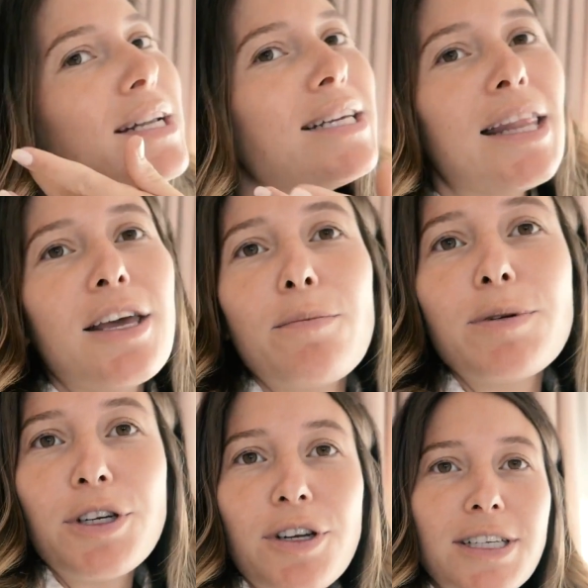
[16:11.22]
I'd take the
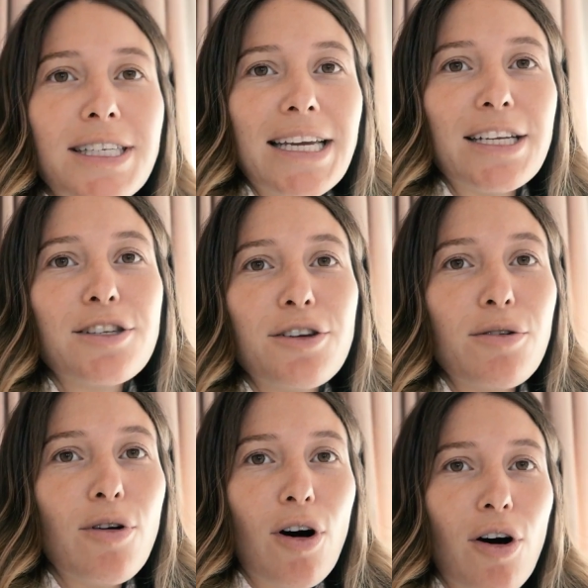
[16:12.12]
opportunity to
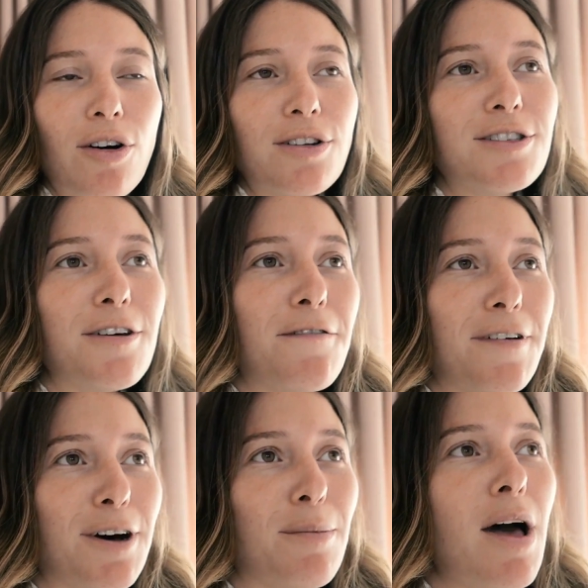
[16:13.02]
log on to
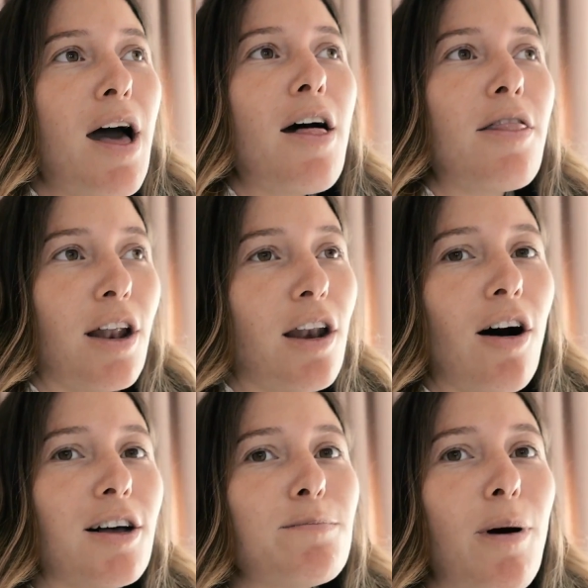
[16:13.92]
film the
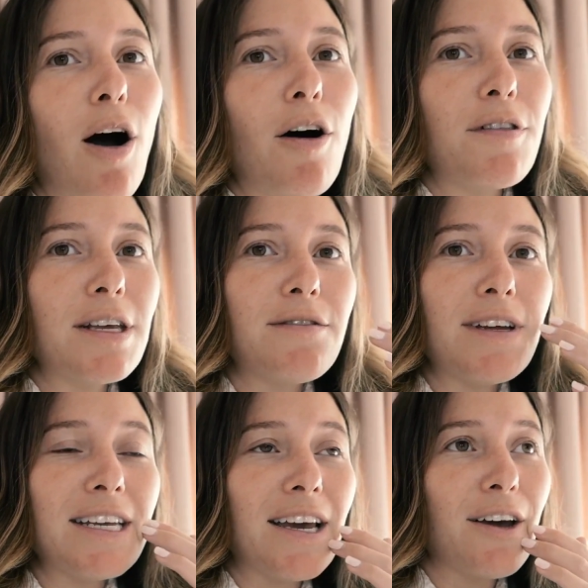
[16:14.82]
last part of this
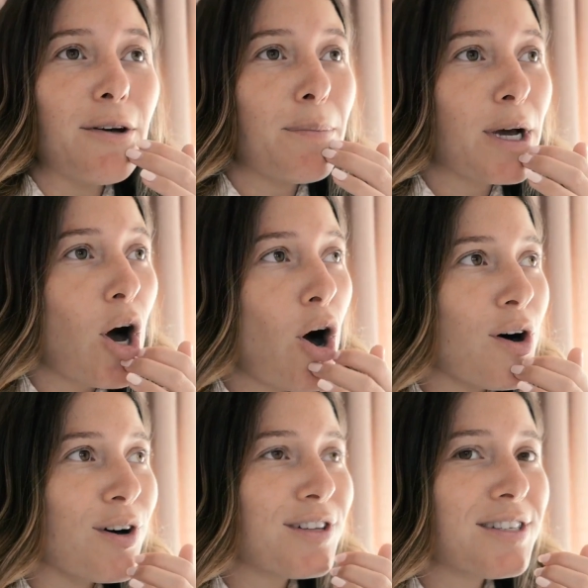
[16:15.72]
video
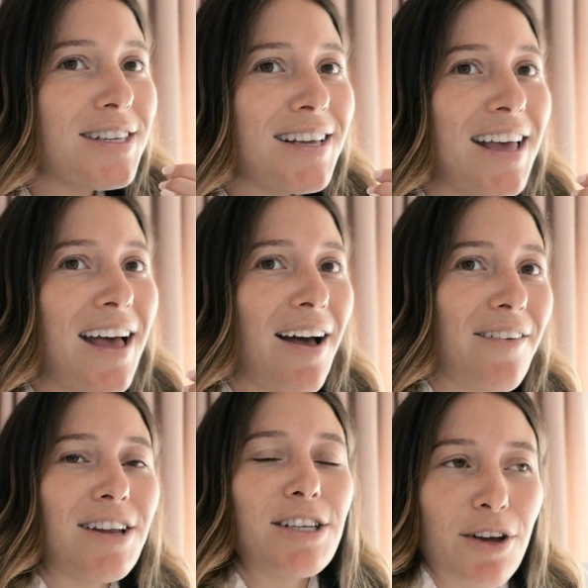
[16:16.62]
because
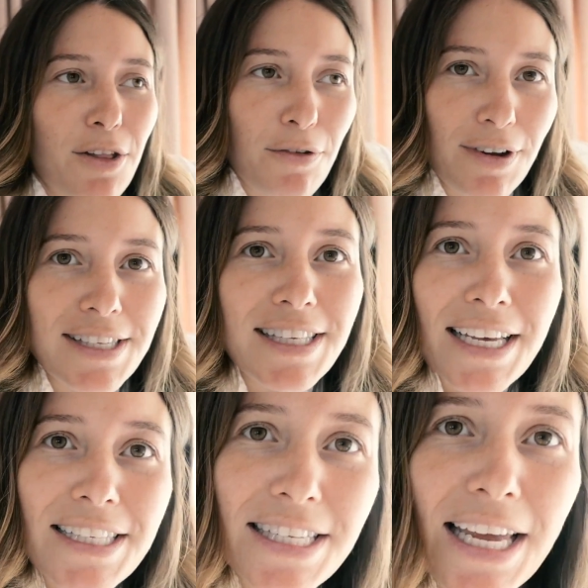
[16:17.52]
I'm going to do a
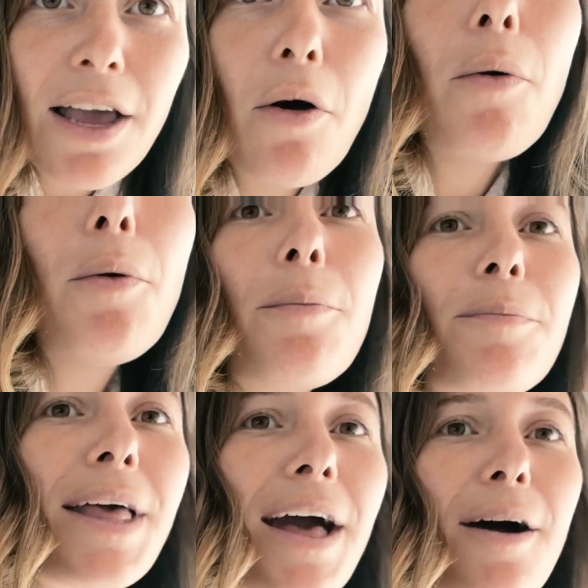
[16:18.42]
360. Ooh,
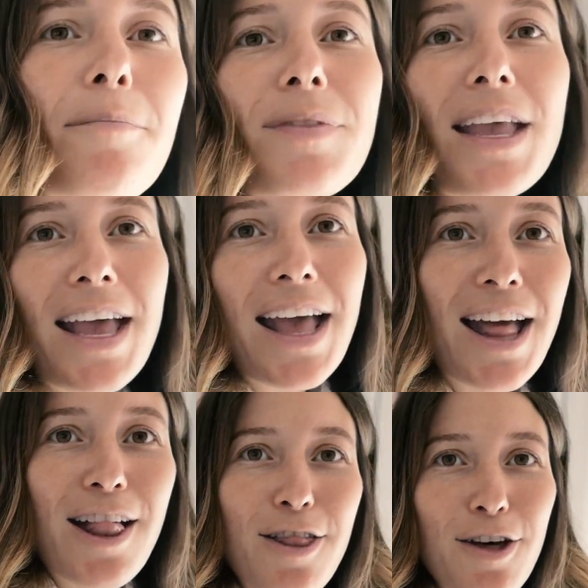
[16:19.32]
go.
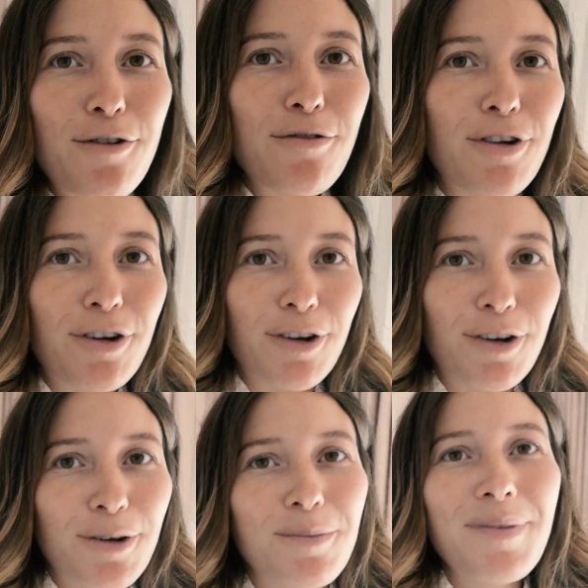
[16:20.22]
The
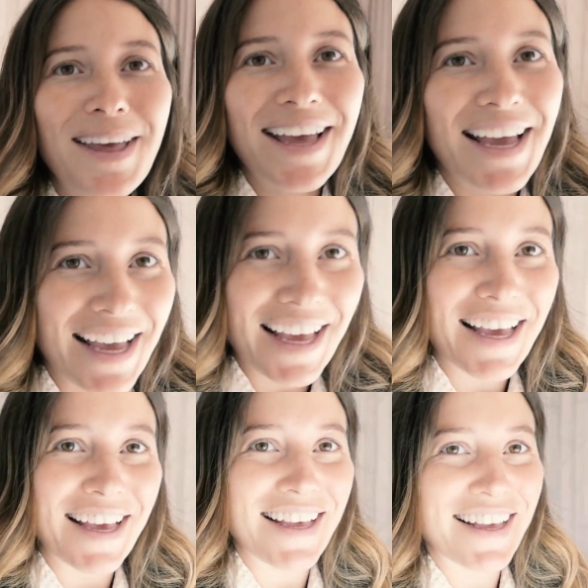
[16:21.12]
room
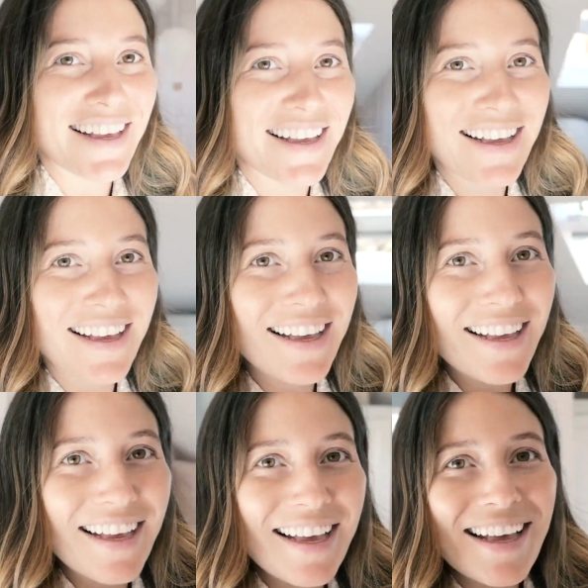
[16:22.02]

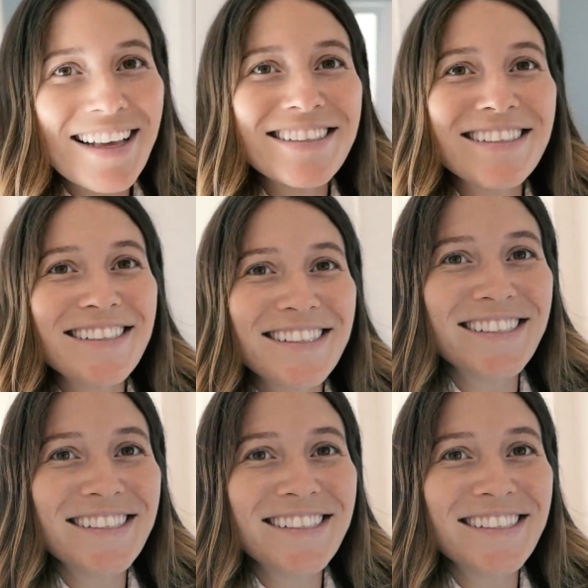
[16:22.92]
is done.